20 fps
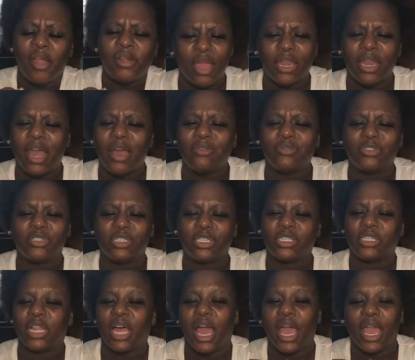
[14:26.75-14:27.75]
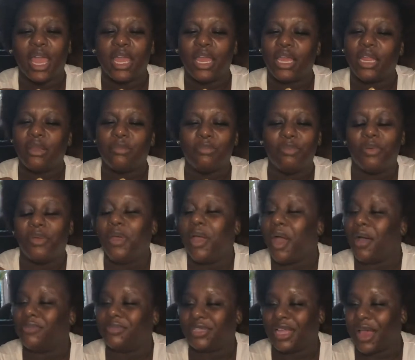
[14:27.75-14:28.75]
And I was just like,
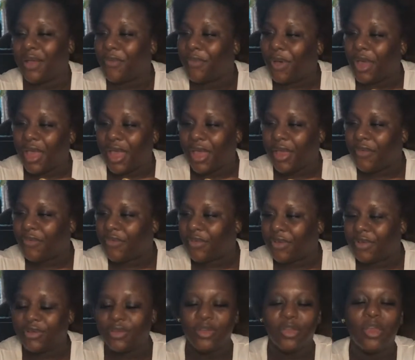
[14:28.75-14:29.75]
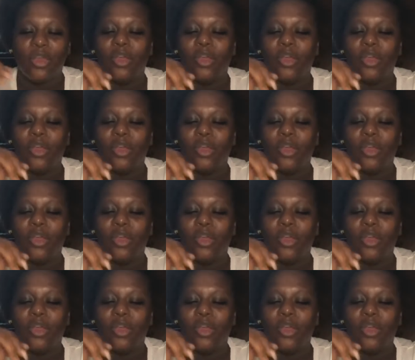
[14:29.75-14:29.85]
I was like, whatever.